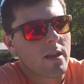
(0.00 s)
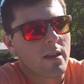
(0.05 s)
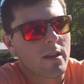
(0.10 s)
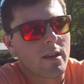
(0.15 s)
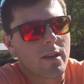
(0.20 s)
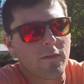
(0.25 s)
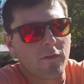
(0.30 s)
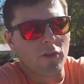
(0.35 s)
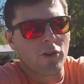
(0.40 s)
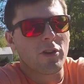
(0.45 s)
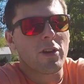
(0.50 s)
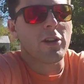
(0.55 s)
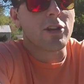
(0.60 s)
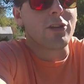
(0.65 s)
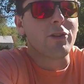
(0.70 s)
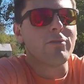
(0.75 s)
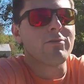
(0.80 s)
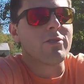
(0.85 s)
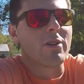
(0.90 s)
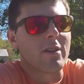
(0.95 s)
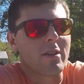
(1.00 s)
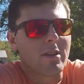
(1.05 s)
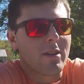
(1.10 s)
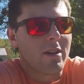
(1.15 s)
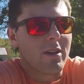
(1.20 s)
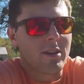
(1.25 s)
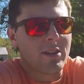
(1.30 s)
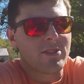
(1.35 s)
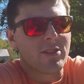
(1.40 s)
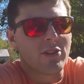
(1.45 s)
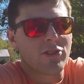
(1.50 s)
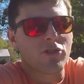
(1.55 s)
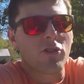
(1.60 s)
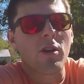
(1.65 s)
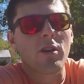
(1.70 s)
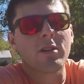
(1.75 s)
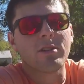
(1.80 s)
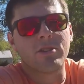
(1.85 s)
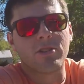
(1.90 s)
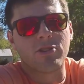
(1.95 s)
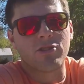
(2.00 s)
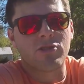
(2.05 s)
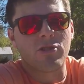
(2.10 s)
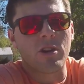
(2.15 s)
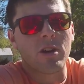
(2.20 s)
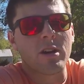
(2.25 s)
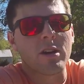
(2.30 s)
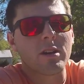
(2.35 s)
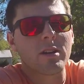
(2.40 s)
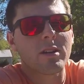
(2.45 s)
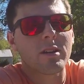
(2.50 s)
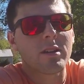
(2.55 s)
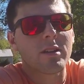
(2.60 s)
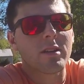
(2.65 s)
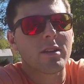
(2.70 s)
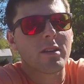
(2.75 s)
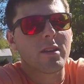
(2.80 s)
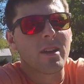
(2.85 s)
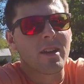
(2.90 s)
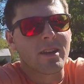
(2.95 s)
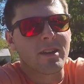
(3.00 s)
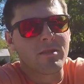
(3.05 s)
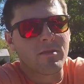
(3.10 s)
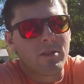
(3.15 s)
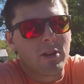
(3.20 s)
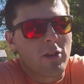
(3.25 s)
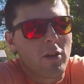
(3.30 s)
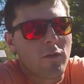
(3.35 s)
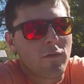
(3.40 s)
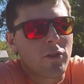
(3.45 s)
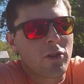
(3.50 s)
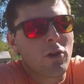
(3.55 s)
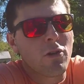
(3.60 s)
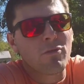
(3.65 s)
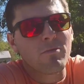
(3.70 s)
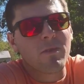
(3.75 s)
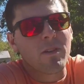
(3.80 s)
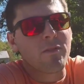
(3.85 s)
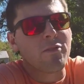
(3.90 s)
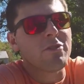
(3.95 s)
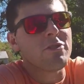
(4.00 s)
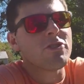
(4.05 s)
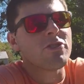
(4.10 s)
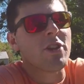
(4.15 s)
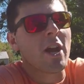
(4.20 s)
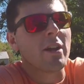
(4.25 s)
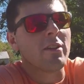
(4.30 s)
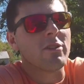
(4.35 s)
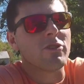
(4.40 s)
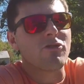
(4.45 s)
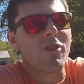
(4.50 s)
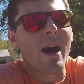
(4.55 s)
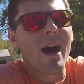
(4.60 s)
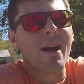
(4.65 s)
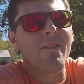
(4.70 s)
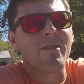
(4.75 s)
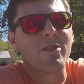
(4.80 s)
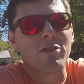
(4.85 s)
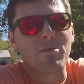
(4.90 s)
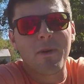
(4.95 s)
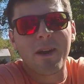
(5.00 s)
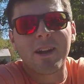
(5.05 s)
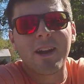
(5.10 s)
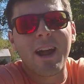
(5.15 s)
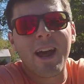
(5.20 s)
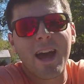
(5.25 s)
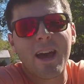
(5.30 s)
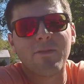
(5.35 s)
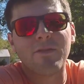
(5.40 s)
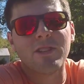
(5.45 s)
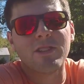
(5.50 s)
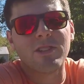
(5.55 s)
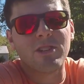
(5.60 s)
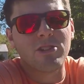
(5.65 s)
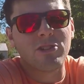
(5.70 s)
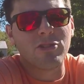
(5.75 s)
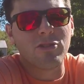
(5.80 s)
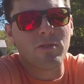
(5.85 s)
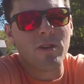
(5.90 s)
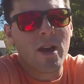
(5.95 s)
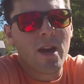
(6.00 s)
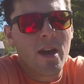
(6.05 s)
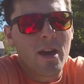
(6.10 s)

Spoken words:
If you're going to use a truck is a truck, and if you just daily drive it, you may not have this issue,